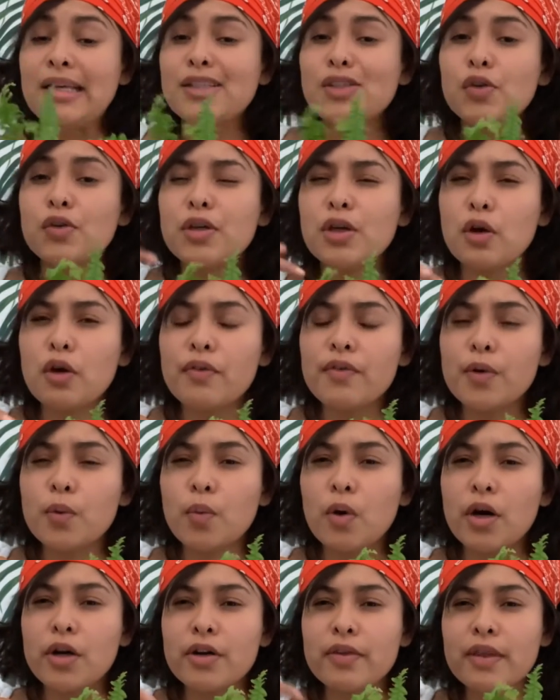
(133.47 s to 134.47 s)
So he
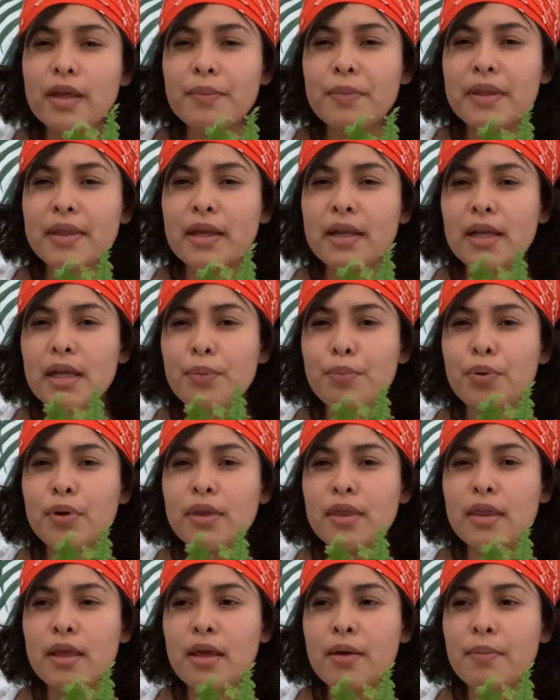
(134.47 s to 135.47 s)
overwatered them and then he
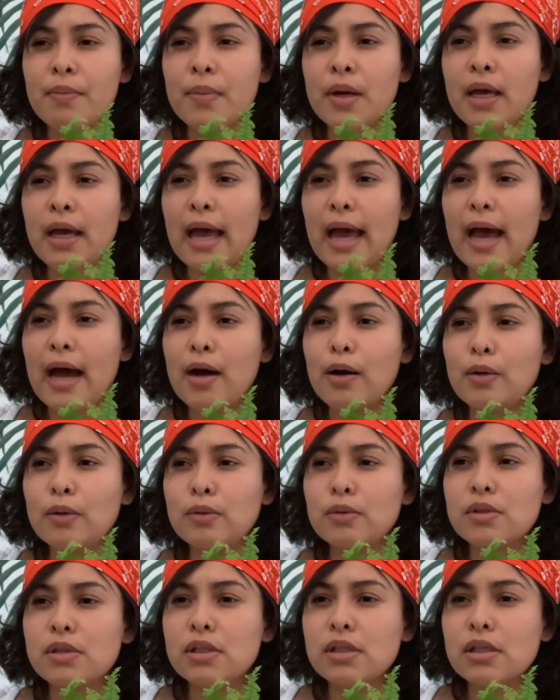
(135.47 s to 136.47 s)
put them
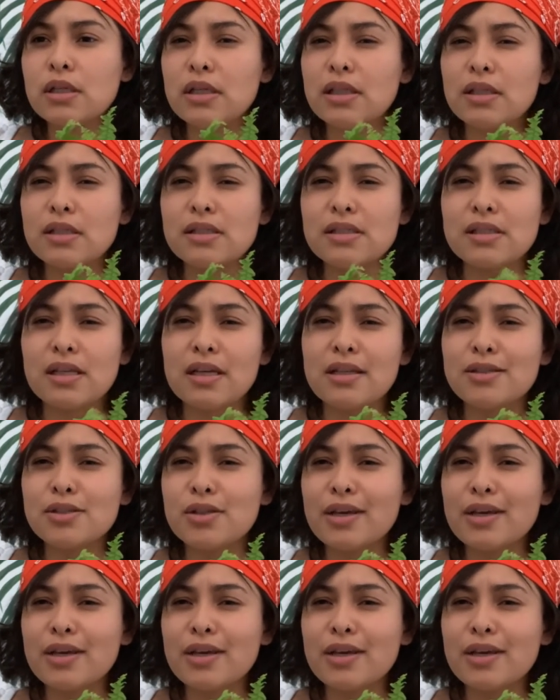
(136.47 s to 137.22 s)
out in the sun.